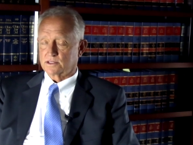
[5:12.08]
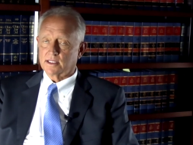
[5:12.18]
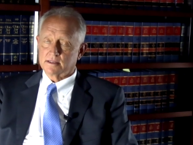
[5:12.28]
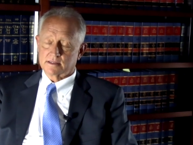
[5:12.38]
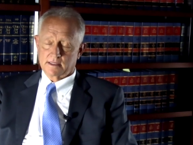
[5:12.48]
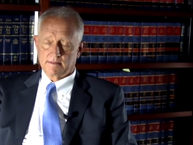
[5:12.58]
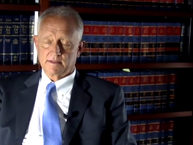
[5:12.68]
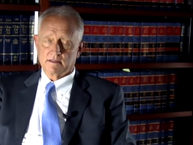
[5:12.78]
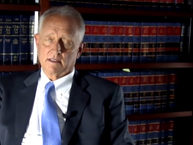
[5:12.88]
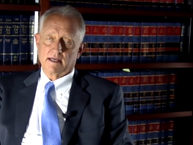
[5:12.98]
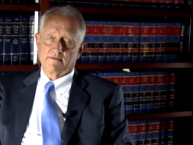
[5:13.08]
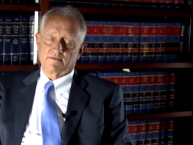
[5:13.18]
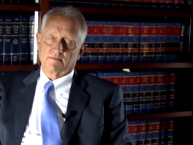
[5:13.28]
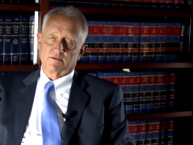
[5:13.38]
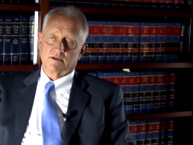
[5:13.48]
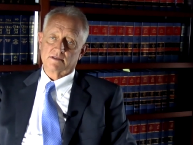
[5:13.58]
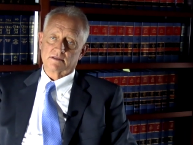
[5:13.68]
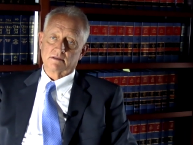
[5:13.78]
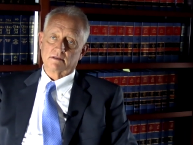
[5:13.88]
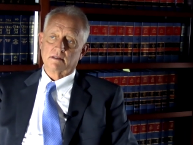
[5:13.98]
sentenced him to life in
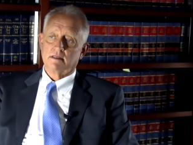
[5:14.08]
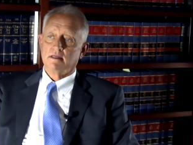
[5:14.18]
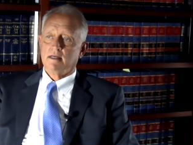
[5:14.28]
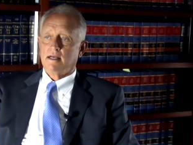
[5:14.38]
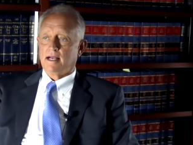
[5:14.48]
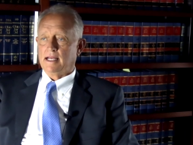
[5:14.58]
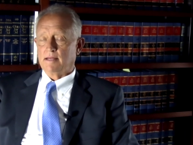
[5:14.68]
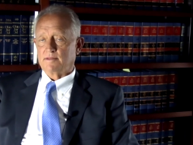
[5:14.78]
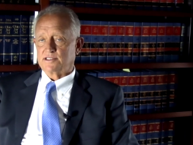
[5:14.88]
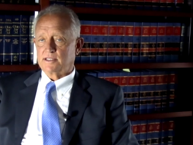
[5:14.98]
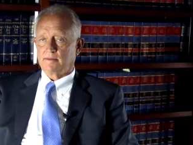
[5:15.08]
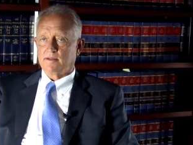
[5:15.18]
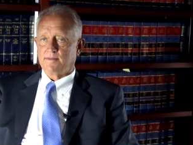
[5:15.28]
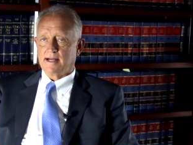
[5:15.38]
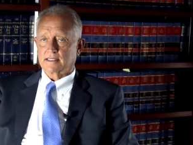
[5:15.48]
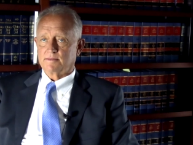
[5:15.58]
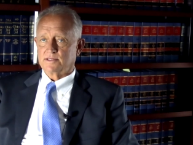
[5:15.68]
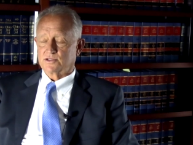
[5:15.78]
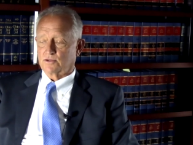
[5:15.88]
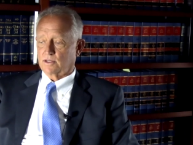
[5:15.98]
prison and then we shipped him back to
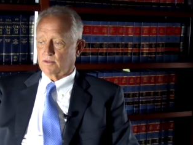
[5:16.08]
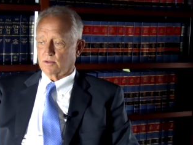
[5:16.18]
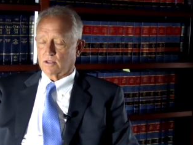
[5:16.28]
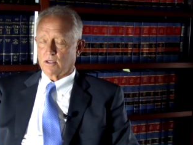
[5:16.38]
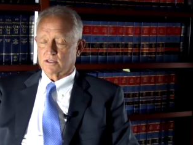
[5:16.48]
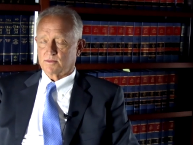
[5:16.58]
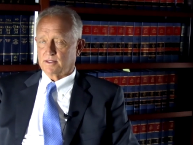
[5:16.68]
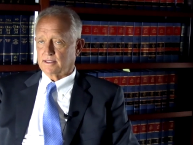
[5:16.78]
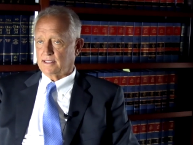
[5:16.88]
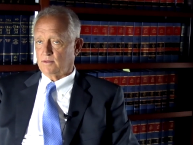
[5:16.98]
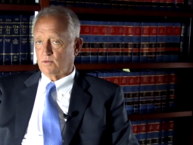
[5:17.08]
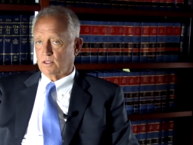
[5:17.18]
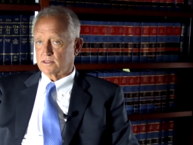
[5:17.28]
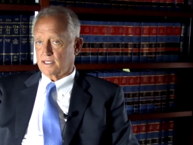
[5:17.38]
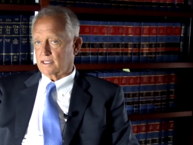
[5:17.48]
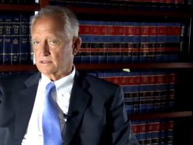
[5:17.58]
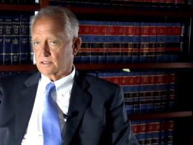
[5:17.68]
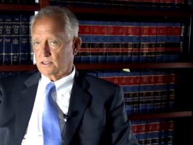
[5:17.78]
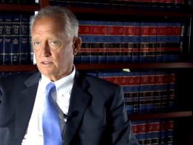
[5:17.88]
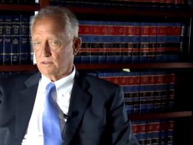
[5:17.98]
Missouri where ultimately he was
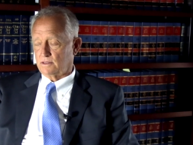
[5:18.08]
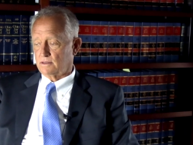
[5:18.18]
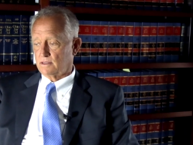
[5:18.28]
executed.